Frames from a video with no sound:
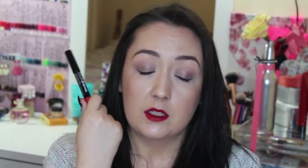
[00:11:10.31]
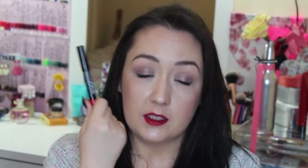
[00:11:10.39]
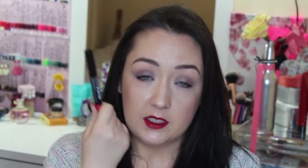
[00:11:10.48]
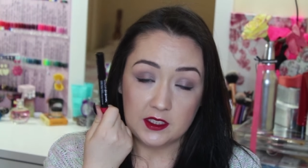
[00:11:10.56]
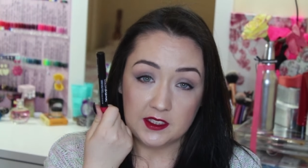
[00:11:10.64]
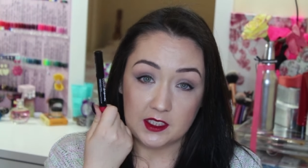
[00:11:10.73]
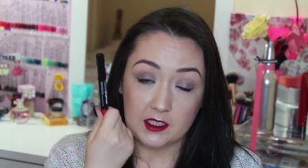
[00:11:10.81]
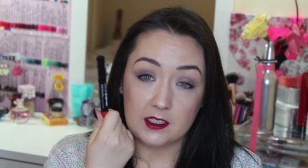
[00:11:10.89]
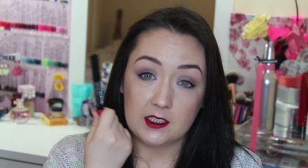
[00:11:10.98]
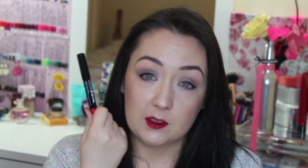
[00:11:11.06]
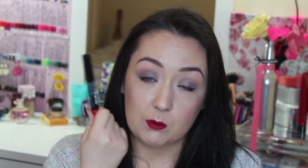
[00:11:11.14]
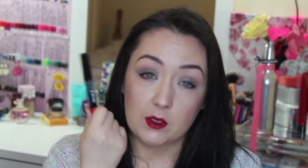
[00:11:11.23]
This
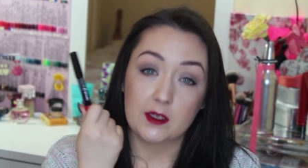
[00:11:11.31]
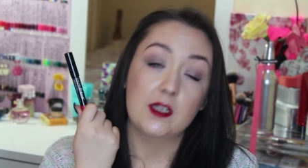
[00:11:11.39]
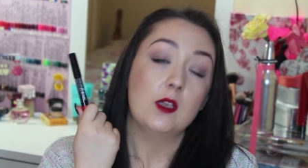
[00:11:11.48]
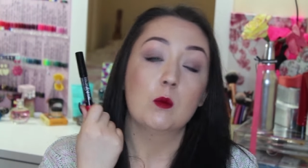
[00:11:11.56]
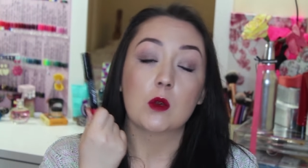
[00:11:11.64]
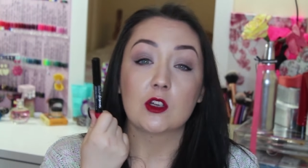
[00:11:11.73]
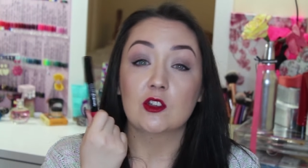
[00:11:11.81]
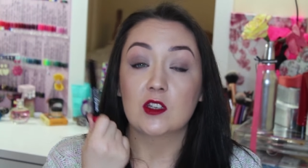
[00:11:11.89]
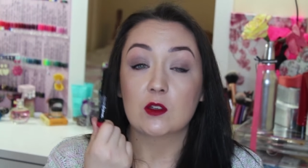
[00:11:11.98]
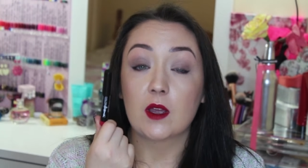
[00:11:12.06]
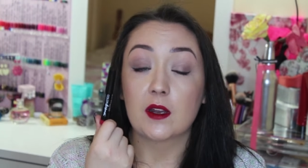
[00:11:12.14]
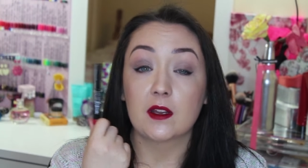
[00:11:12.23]
is my
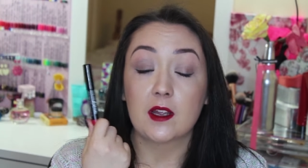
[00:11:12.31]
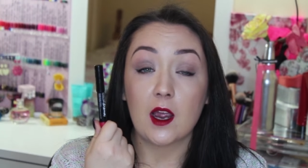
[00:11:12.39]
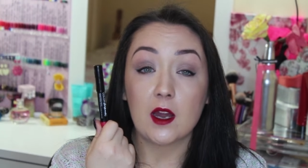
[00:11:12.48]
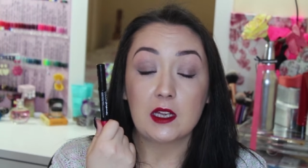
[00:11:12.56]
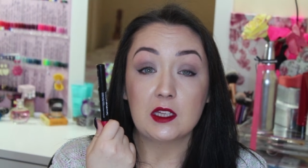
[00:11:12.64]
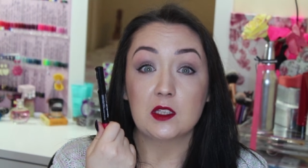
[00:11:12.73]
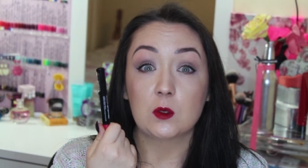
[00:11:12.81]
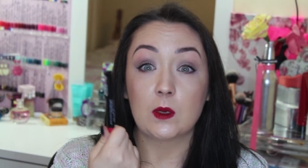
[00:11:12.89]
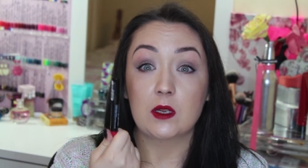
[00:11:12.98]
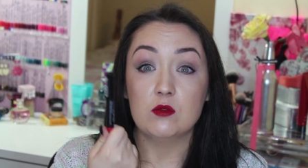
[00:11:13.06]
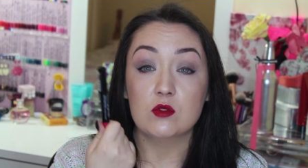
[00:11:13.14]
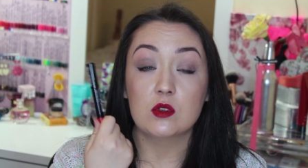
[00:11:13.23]
emergency red. I carry this
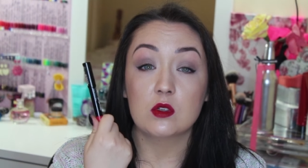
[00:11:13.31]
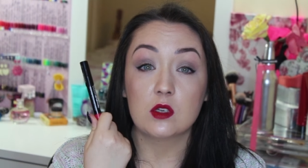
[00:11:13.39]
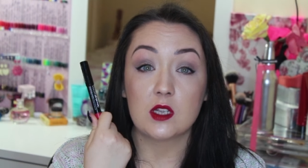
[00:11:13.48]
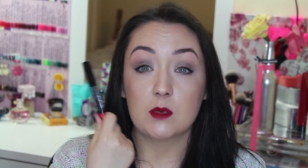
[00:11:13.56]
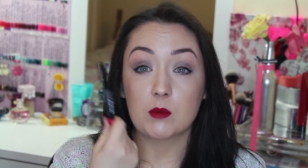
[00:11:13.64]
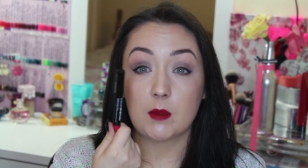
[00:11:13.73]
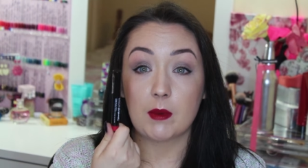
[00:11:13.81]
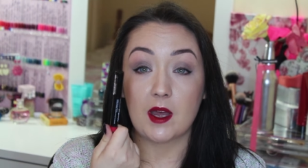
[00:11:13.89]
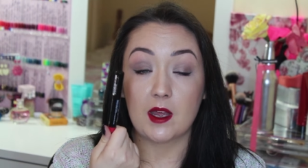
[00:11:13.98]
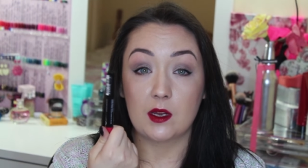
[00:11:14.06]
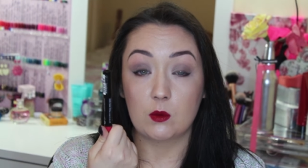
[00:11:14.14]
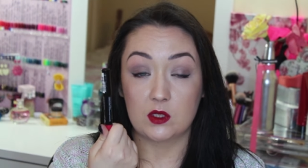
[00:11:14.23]
around in my
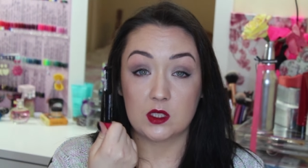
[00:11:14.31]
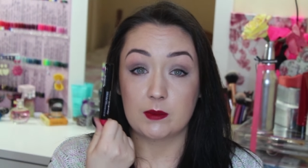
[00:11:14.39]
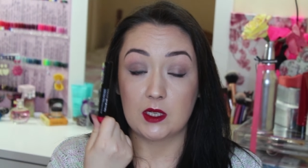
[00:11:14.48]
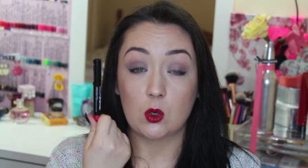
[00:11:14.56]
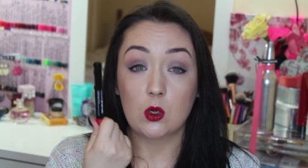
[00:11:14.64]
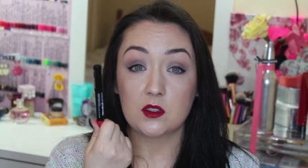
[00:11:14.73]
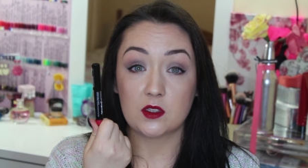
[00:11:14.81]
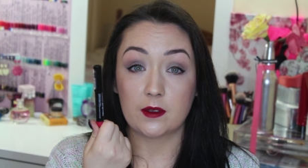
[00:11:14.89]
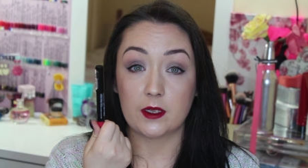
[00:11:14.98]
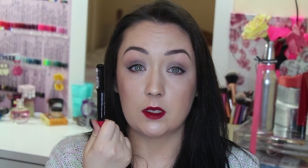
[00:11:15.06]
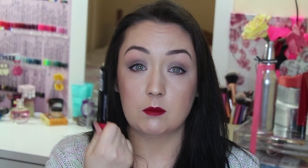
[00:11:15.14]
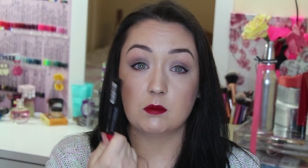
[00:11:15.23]
bag with me at all
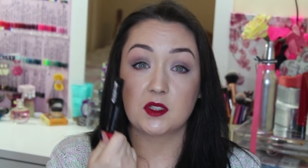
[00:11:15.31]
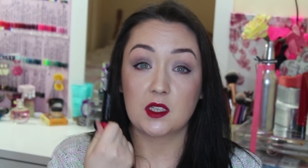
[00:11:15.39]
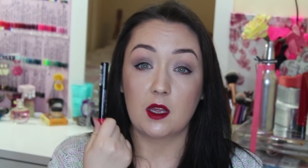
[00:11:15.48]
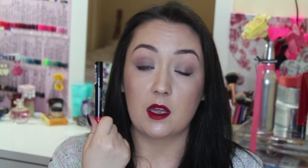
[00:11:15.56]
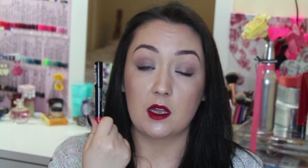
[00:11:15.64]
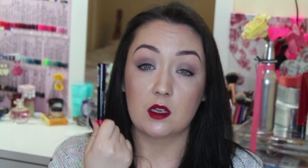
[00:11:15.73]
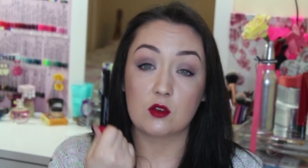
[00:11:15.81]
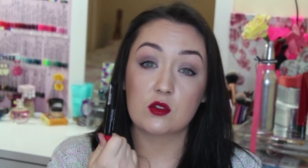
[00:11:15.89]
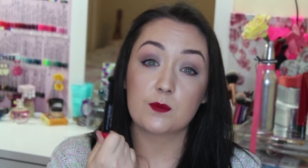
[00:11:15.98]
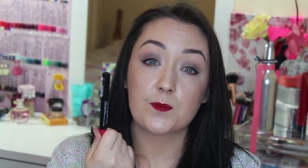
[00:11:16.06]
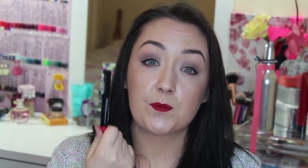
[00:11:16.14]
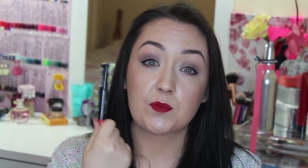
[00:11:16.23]
times, and